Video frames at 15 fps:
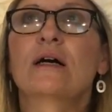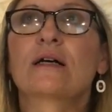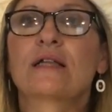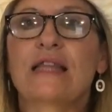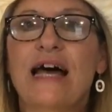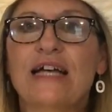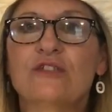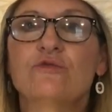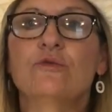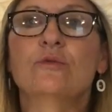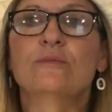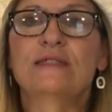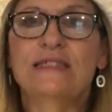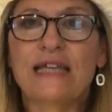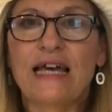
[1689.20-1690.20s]

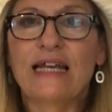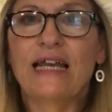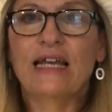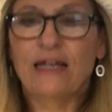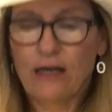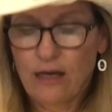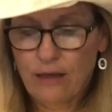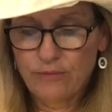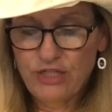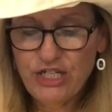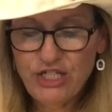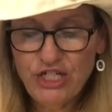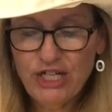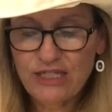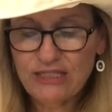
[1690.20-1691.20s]
classroom setting, um,
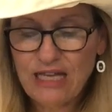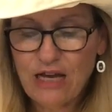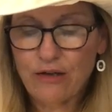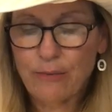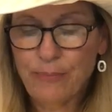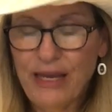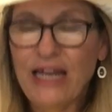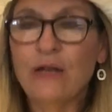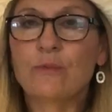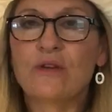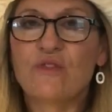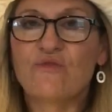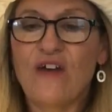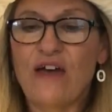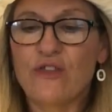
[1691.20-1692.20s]
teaching us how to paint
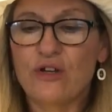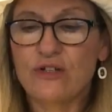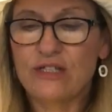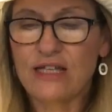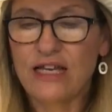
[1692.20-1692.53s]
with feathers.